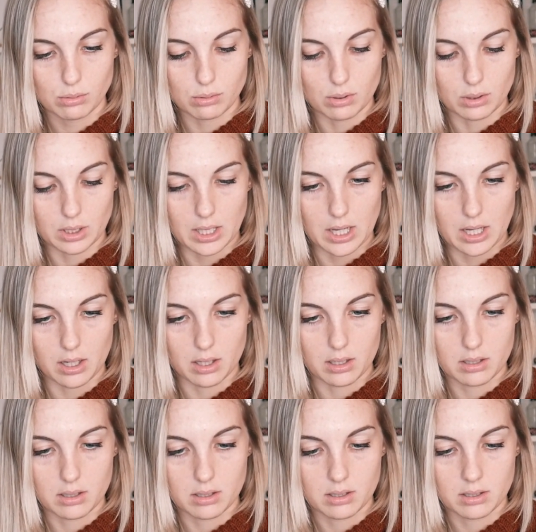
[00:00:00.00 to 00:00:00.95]

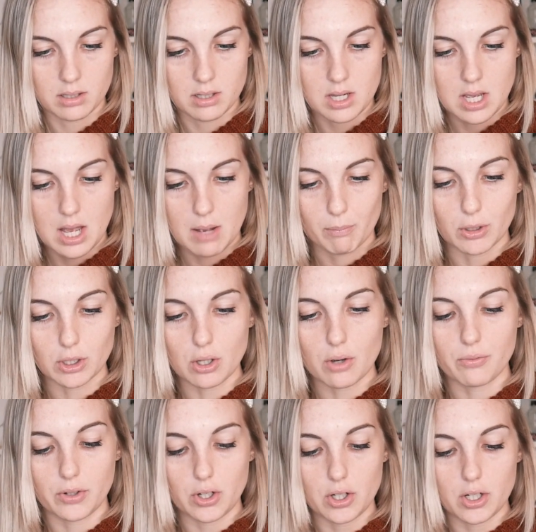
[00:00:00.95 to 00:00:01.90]
Okay, I'm gonna
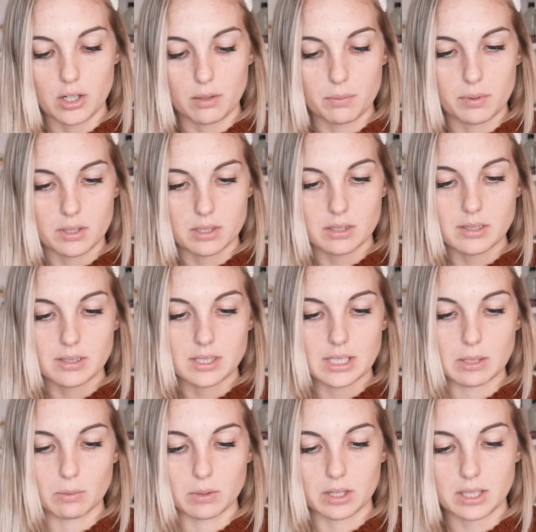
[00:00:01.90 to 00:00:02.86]
go for Urban
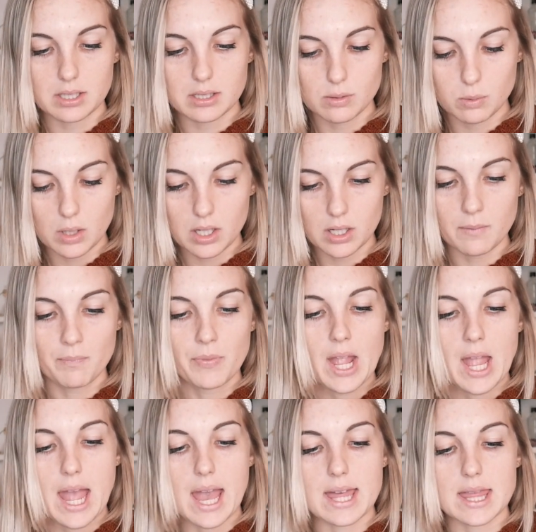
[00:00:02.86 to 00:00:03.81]
City with this one.
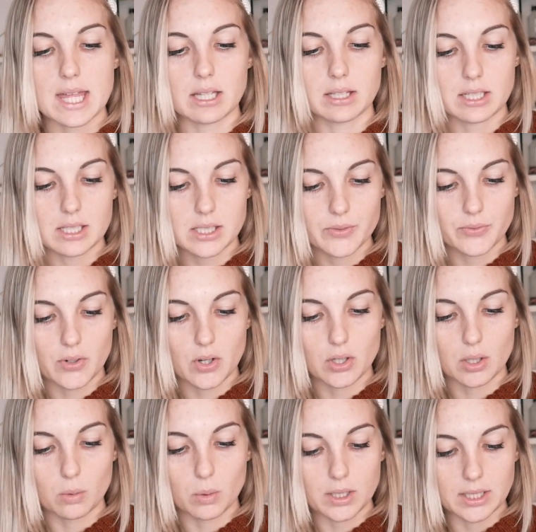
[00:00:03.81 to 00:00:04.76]
And then this
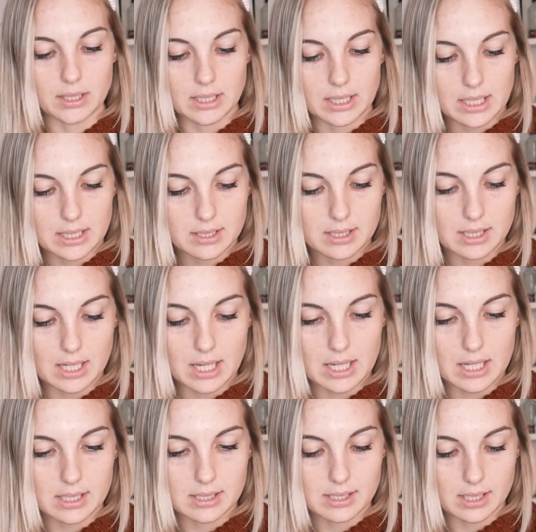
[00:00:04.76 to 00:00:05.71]
photo, what it needs
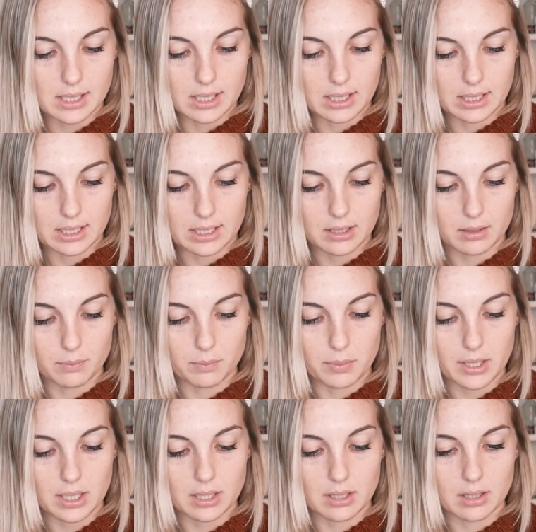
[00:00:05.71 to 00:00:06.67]
is a little
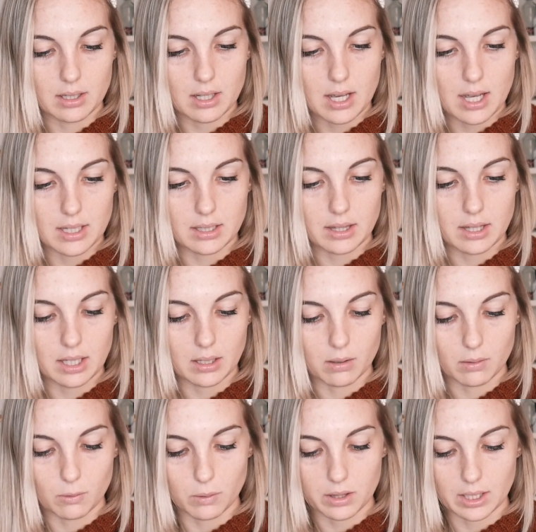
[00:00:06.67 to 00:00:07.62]
bit
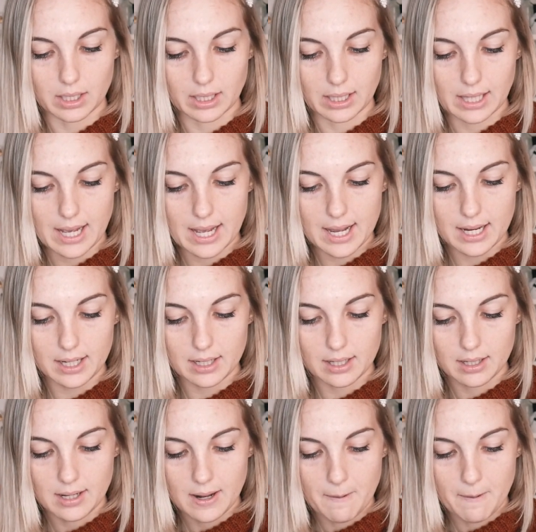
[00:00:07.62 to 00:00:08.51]
editing with the light.